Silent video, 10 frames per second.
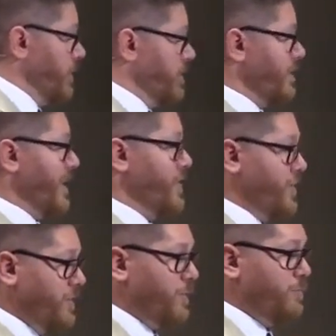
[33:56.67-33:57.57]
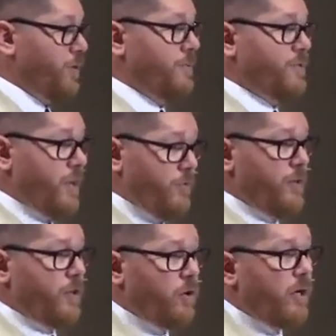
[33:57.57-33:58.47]
looks like. Jesus put himself on
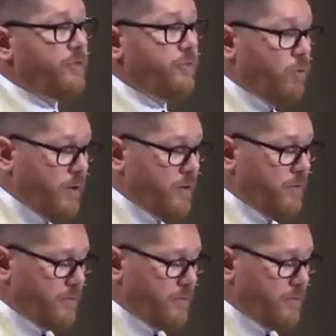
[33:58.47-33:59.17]
the cross for you.